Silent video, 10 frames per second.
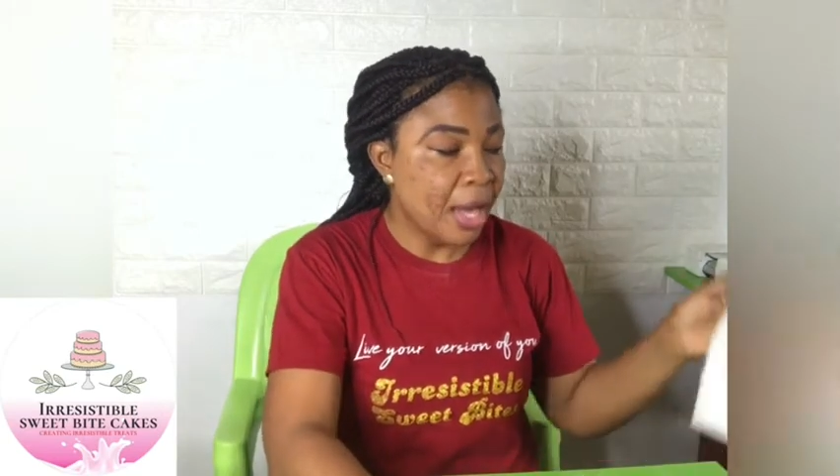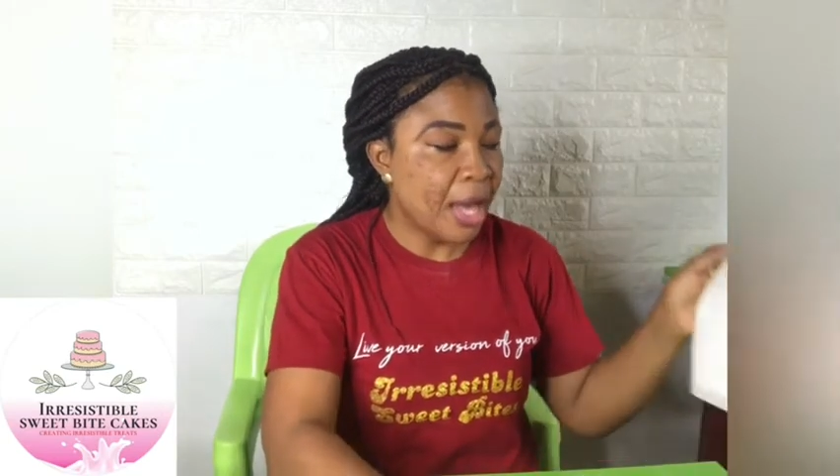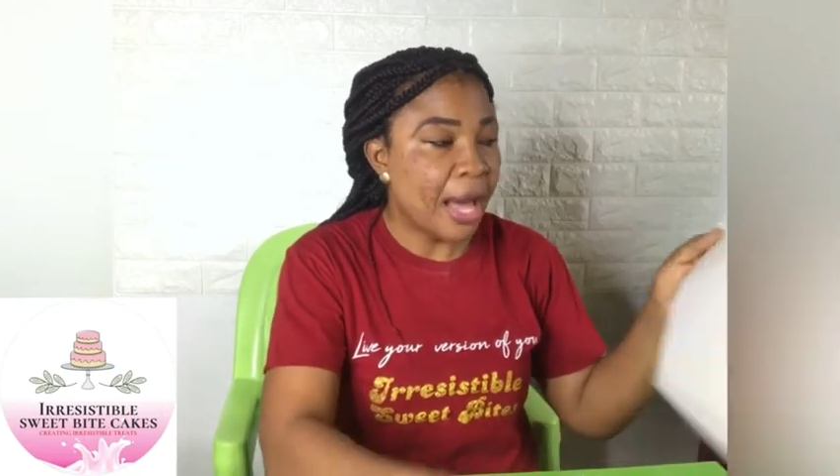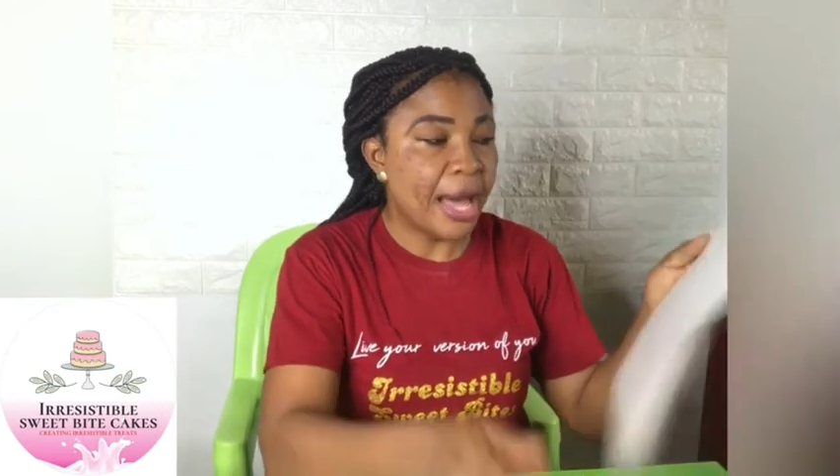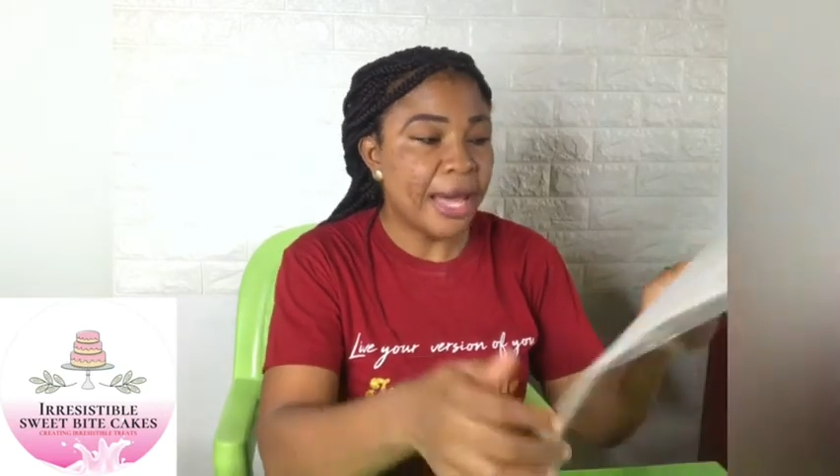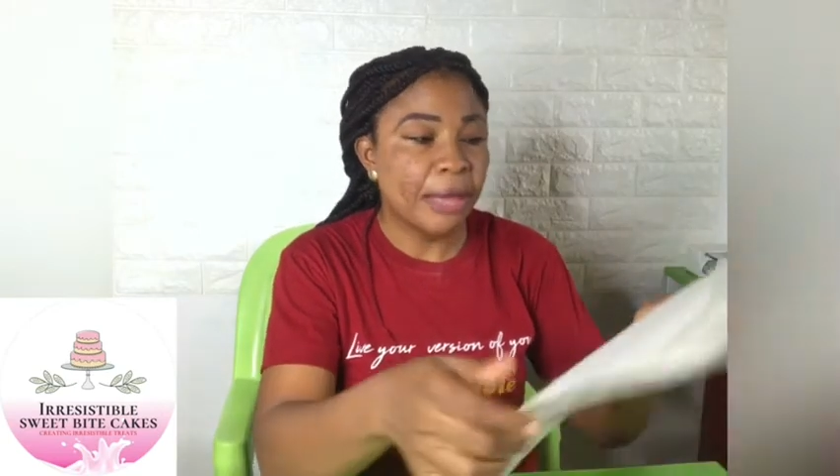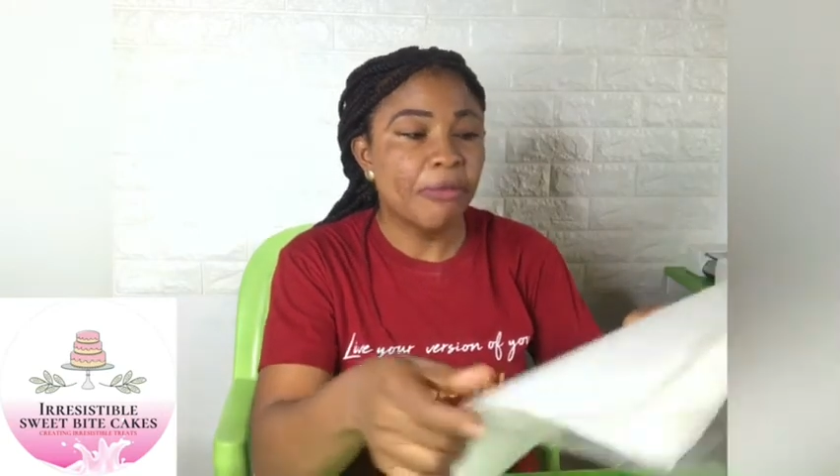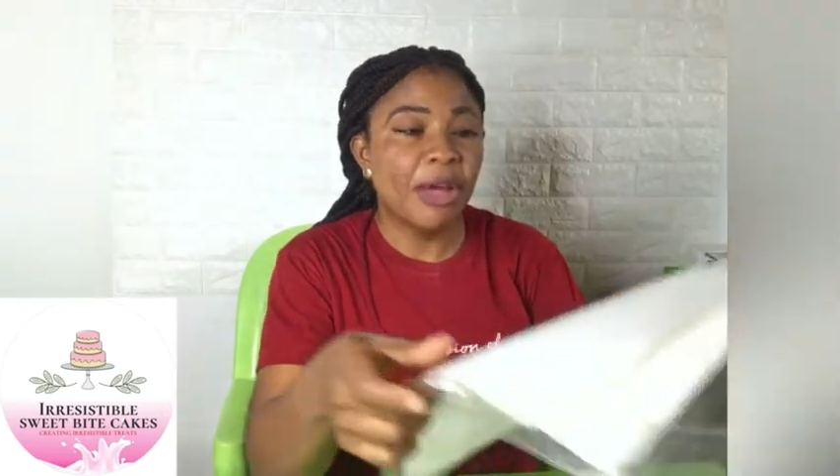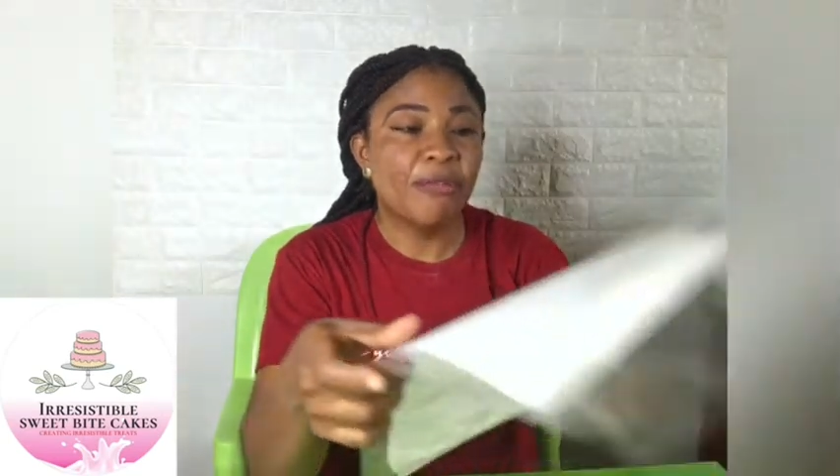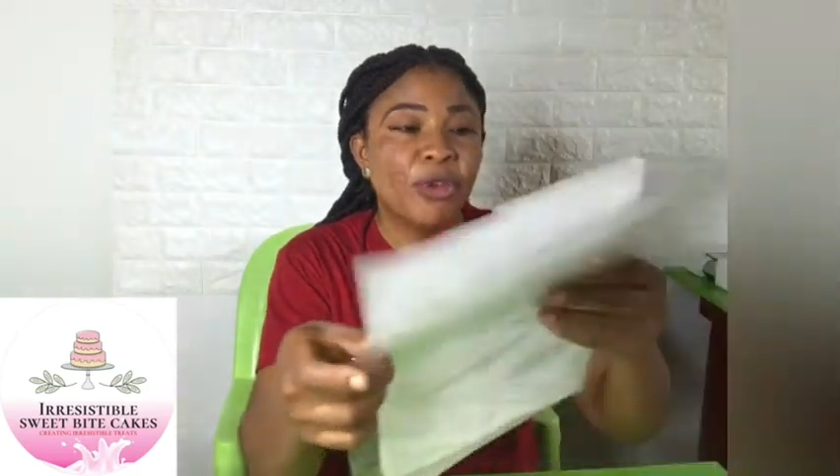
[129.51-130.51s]

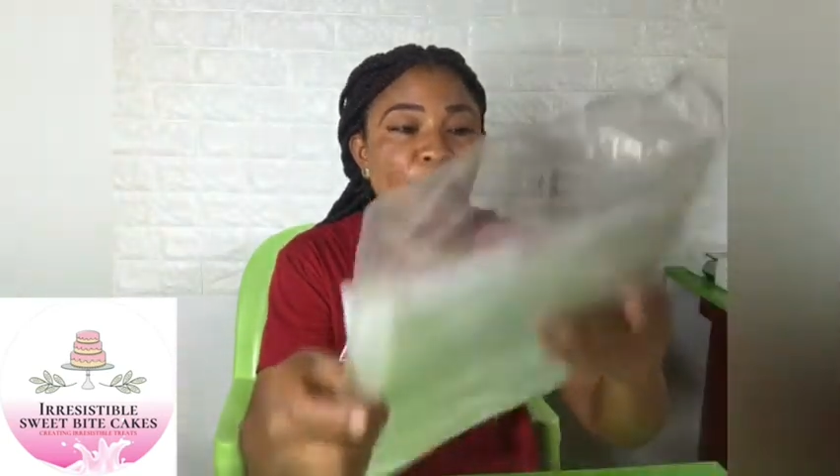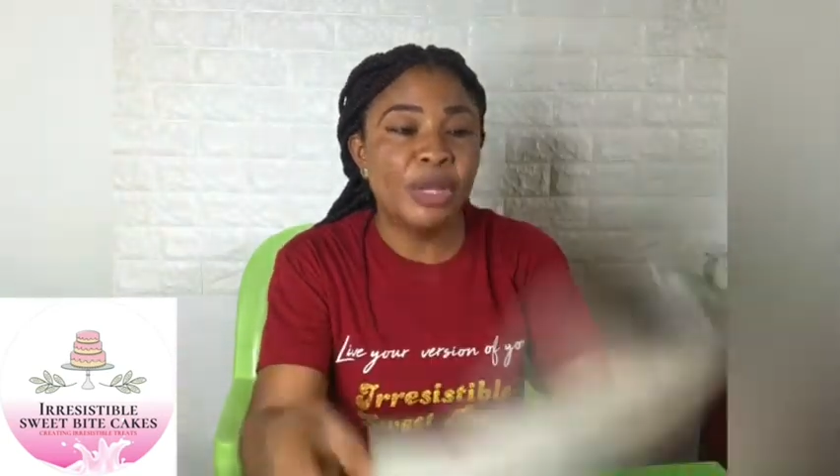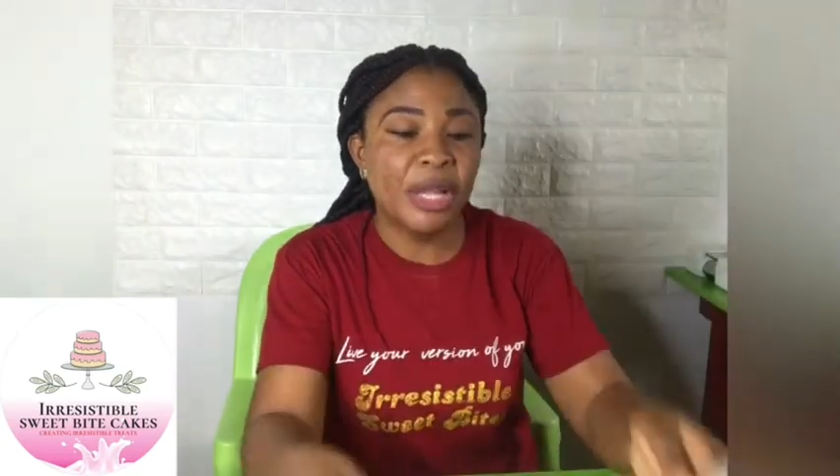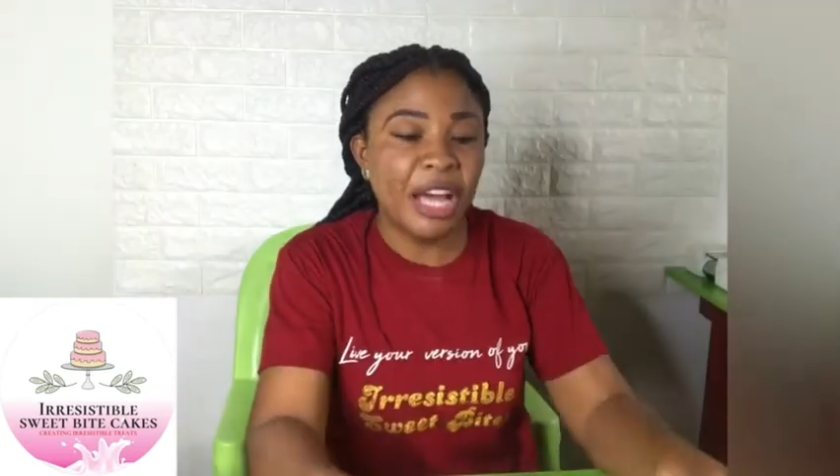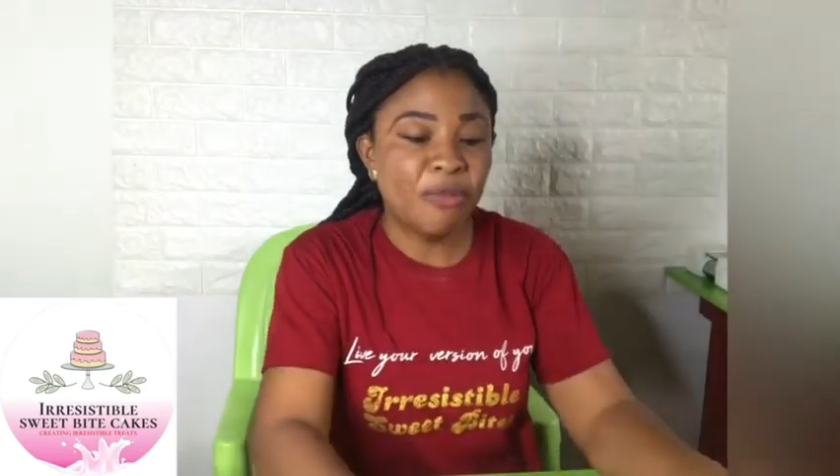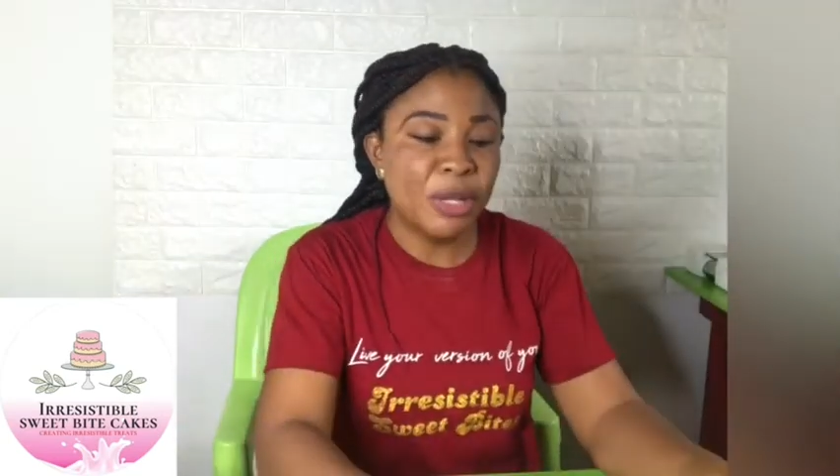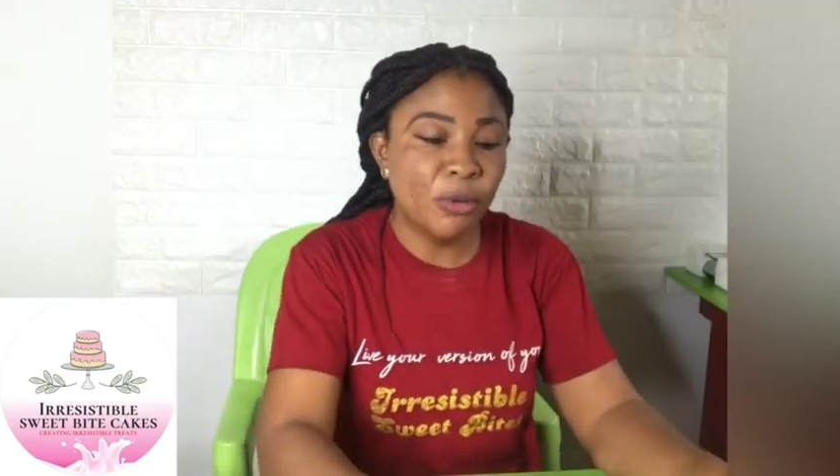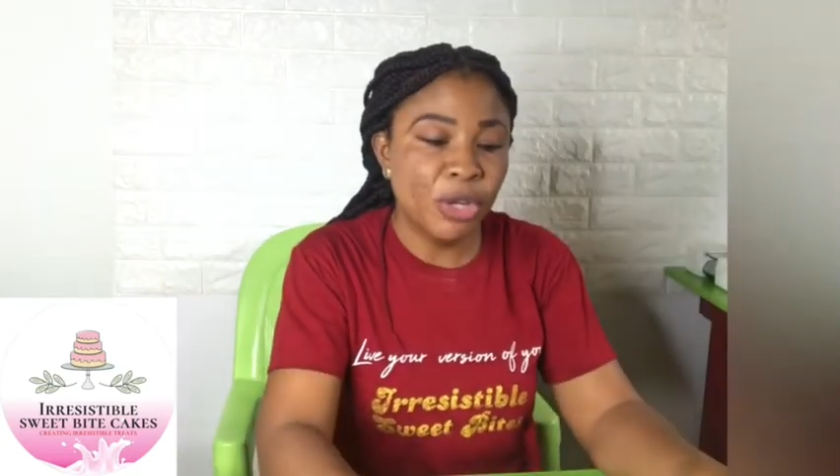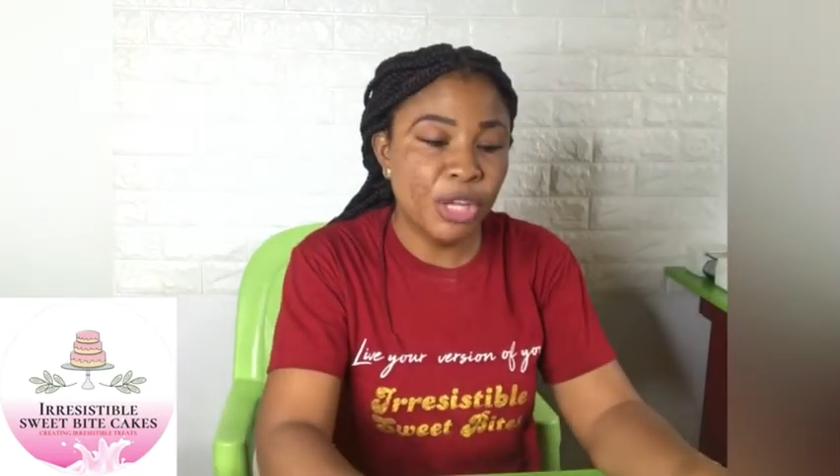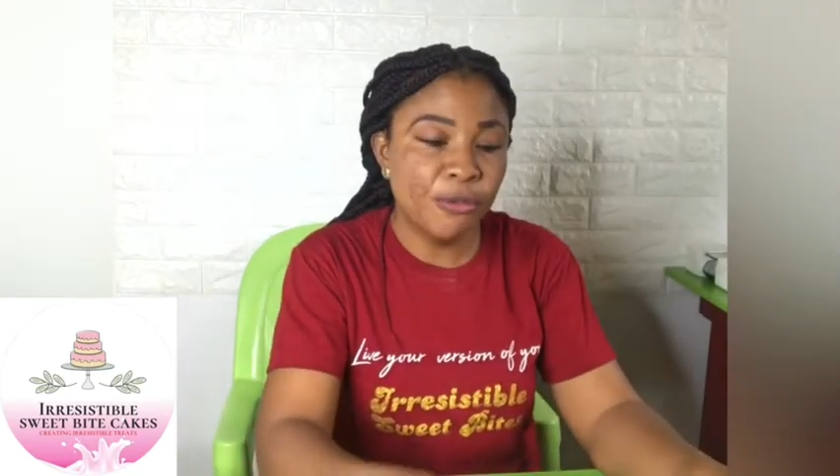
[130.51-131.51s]
I've been
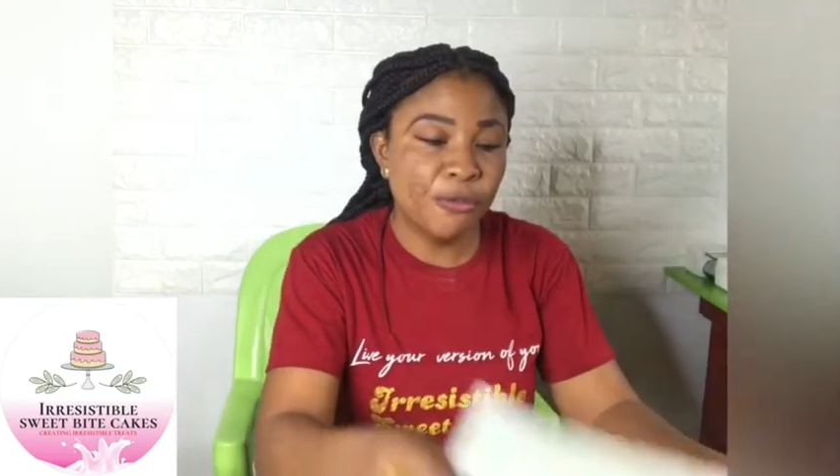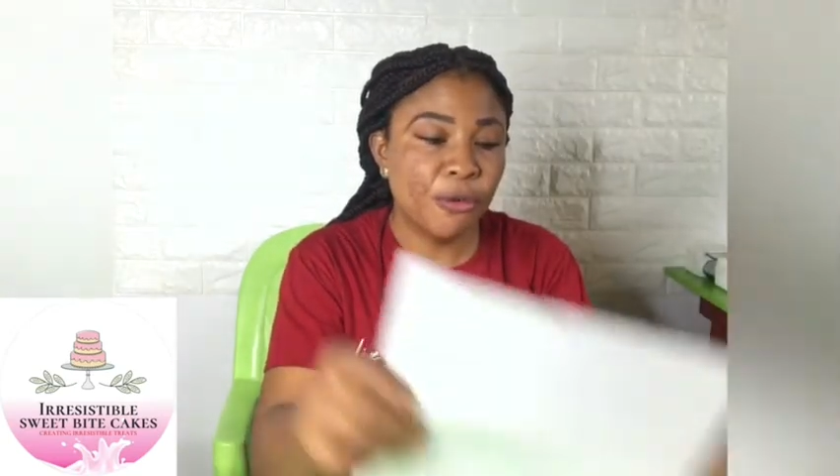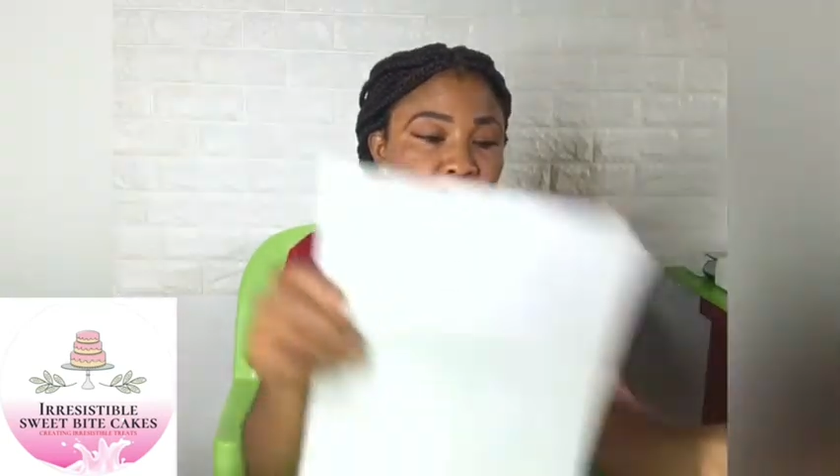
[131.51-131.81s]
looking for